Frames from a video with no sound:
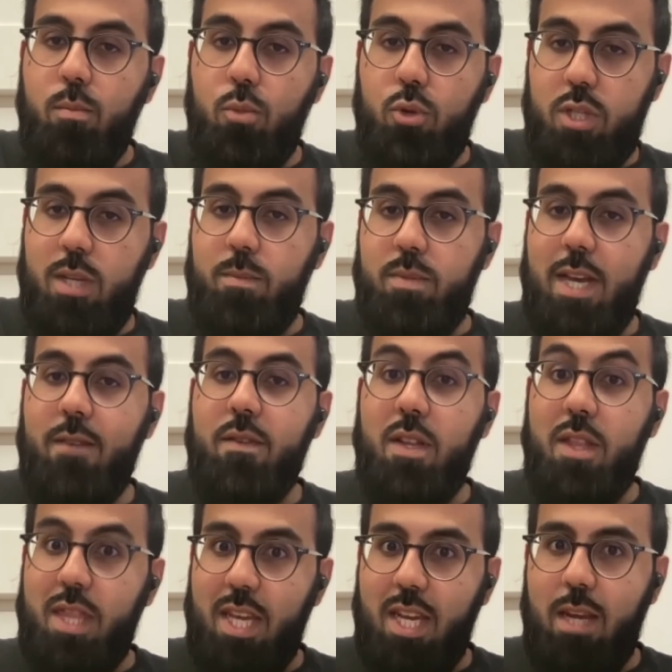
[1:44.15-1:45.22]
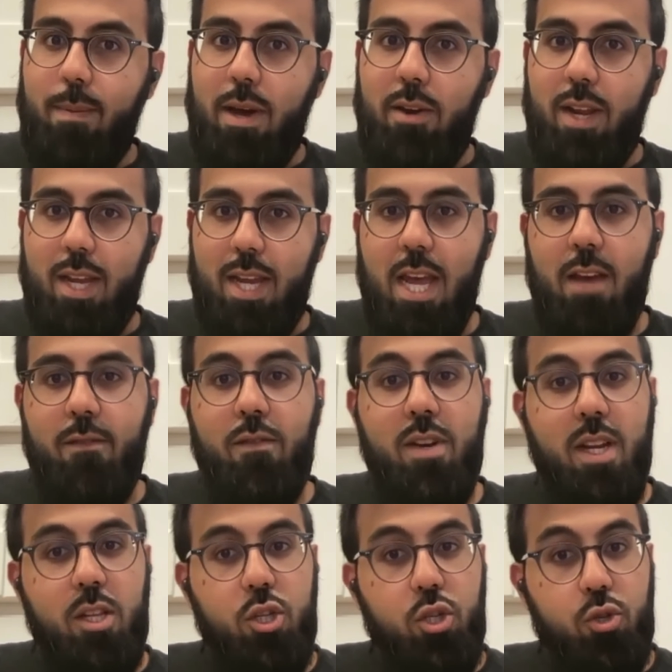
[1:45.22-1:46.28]
Muslims have to think about it
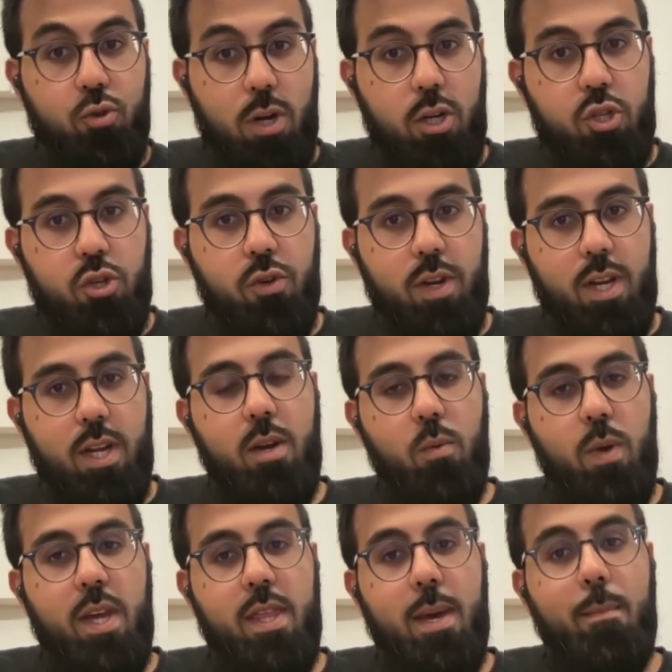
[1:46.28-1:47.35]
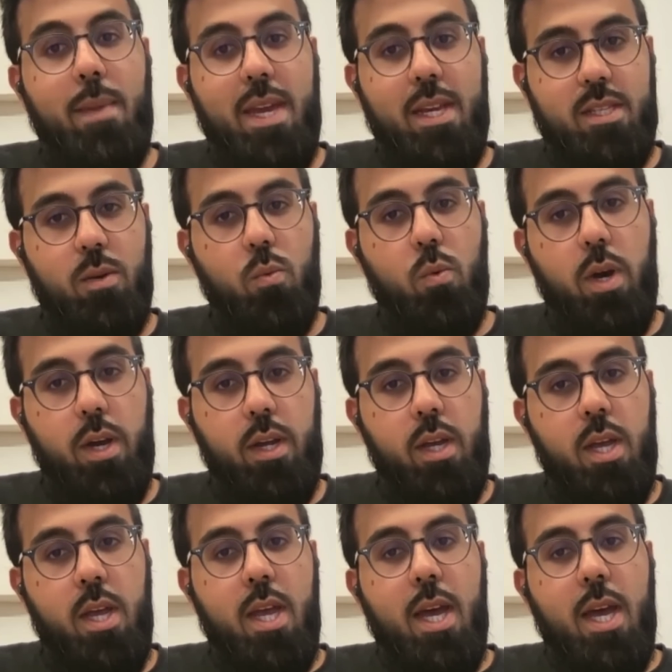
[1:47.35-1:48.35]
carefully and structure it in a way that makes it work.